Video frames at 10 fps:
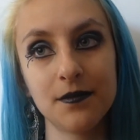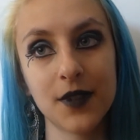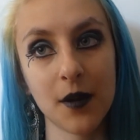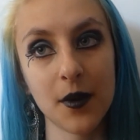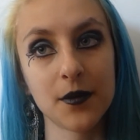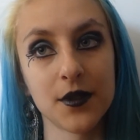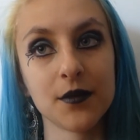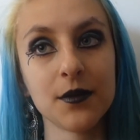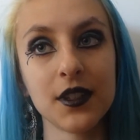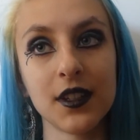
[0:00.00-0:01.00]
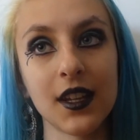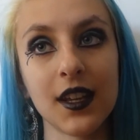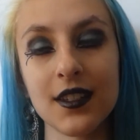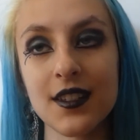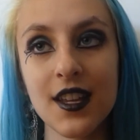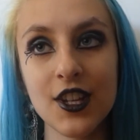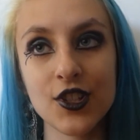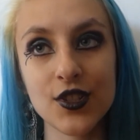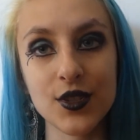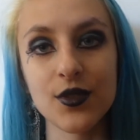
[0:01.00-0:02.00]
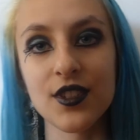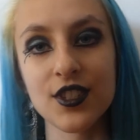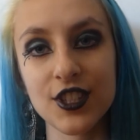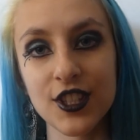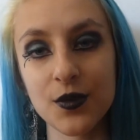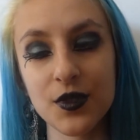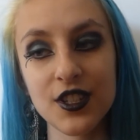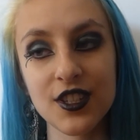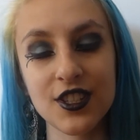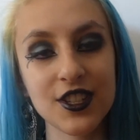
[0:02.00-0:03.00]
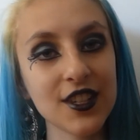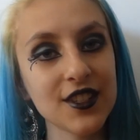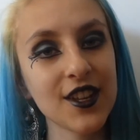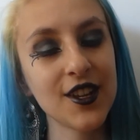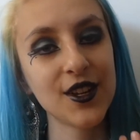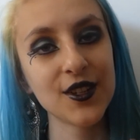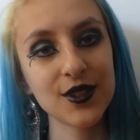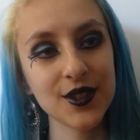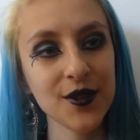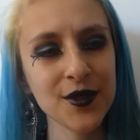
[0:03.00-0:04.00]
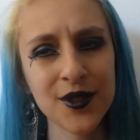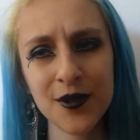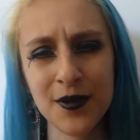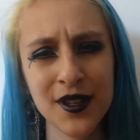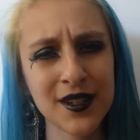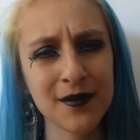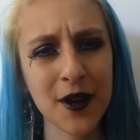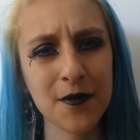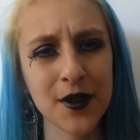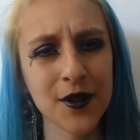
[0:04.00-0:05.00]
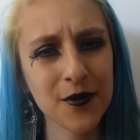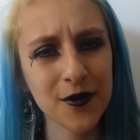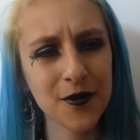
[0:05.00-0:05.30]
come up to me and do this shit, which is just so stupid in my opinion.